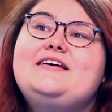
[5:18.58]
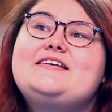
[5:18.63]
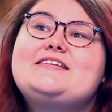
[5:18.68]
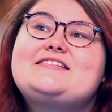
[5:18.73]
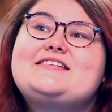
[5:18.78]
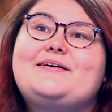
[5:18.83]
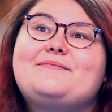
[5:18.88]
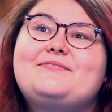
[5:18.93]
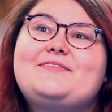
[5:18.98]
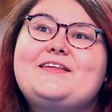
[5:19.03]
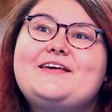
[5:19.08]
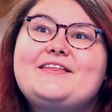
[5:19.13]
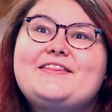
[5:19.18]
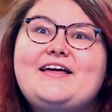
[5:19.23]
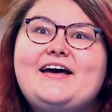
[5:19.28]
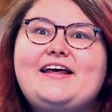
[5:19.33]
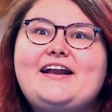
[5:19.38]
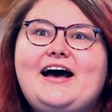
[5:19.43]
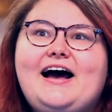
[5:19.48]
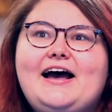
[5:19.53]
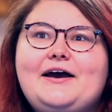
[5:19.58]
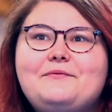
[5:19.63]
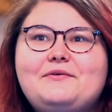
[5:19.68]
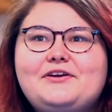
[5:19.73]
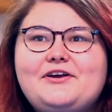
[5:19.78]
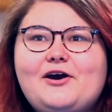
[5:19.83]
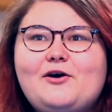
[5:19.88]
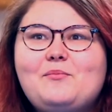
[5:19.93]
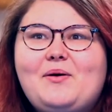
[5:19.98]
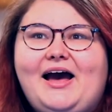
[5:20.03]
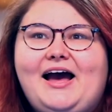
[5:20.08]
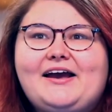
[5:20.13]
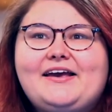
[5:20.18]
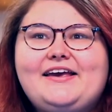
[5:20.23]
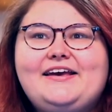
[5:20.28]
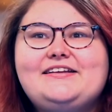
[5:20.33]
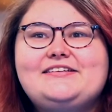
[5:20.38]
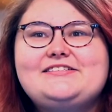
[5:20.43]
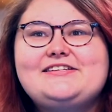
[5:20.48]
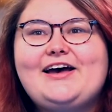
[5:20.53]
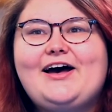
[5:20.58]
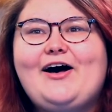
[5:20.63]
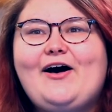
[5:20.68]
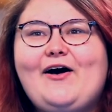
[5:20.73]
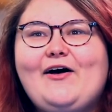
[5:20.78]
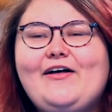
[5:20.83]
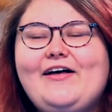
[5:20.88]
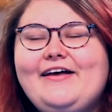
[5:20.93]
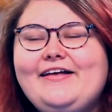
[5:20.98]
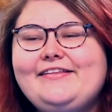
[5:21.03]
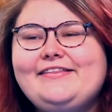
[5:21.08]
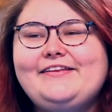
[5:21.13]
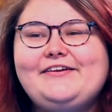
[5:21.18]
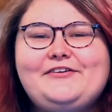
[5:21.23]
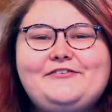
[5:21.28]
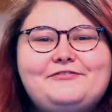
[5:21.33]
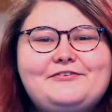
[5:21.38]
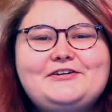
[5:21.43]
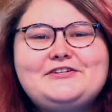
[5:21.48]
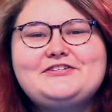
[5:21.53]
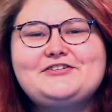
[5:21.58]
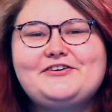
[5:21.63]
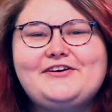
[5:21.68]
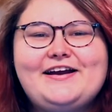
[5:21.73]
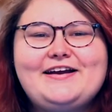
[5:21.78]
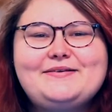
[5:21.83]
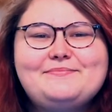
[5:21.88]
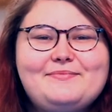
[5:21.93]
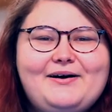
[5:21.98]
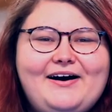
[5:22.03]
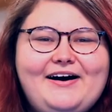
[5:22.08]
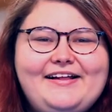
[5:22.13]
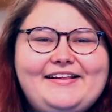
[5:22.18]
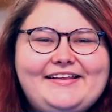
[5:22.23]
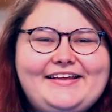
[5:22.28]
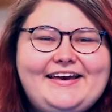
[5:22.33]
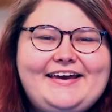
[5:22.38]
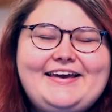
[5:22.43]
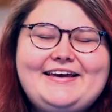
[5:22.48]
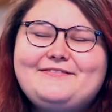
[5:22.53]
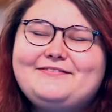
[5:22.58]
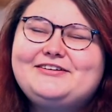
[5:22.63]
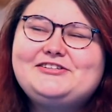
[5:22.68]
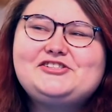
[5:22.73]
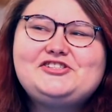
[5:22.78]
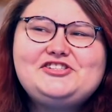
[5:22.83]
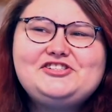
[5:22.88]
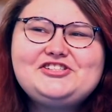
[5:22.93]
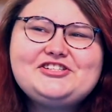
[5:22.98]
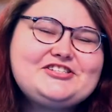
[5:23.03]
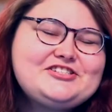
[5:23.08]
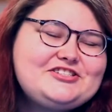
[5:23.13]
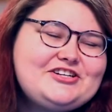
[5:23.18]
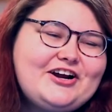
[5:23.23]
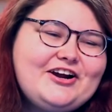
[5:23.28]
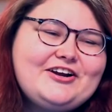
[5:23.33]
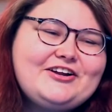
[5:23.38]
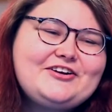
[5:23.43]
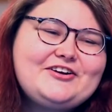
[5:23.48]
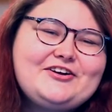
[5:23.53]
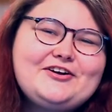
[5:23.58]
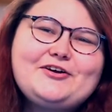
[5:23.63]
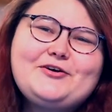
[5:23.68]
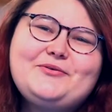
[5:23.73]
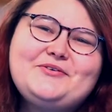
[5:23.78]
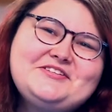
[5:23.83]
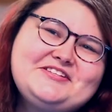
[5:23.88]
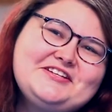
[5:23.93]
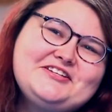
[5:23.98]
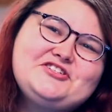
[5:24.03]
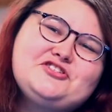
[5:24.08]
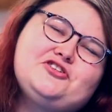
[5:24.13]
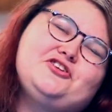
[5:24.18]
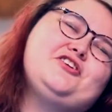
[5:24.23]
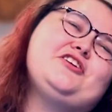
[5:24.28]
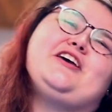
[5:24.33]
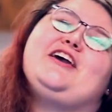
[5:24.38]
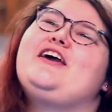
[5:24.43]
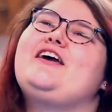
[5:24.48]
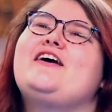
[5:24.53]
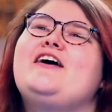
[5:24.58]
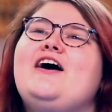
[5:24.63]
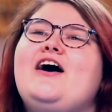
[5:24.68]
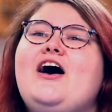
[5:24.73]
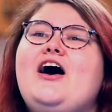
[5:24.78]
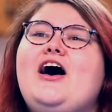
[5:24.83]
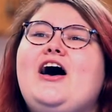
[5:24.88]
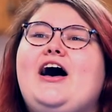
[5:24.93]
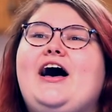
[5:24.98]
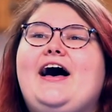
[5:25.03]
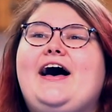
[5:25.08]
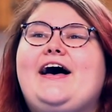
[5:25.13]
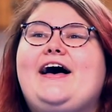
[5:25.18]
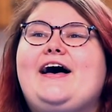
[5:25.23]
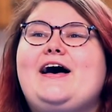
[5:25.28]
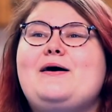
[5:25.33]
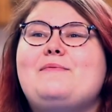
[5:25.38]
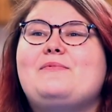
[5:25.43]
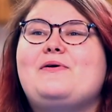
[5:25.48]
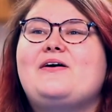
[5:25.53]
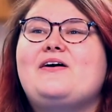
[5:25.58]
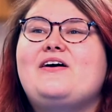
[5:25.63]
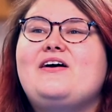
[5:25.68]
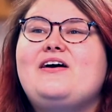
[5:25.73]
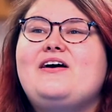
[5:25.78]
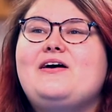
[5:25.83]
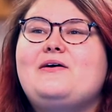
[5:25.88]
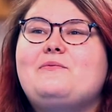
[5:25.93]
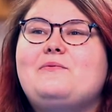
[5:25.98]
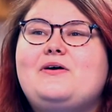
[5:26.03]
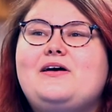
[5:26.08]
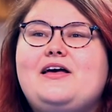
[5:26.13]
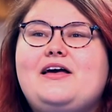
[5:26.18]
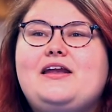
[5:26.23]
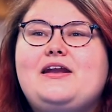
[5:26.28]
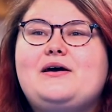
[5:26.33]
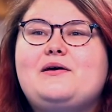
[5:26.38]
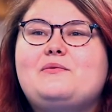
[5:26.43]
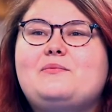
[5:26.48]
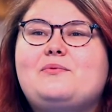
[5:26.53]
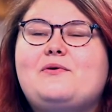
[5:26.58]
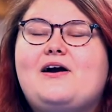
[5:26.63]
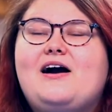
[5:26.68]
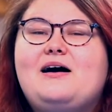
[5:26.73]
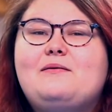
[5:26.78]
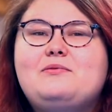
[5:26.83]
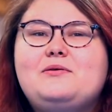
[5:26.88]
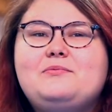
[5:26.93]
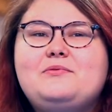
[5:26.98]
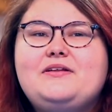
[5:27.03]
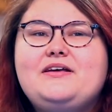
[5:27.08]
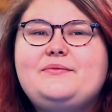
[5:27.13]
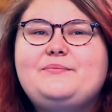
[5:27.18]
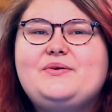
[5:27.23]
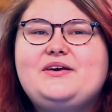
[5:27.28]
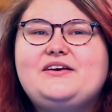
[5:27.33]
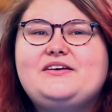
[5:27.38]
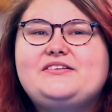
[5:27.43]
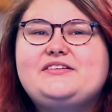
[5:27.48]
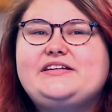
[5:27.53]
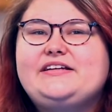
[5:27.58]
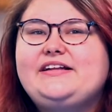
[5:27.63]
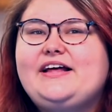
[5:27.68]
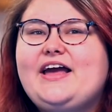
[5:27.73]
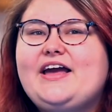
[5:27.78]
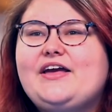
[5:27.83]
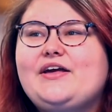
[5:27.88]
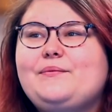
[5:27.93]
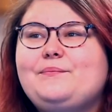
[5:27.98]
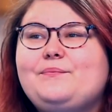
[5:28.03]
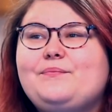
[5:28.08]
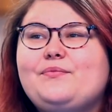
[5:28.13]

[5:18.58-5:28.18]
Something that I would go back and tell little first grade Molly when she just started her quizzing journey would probably be to like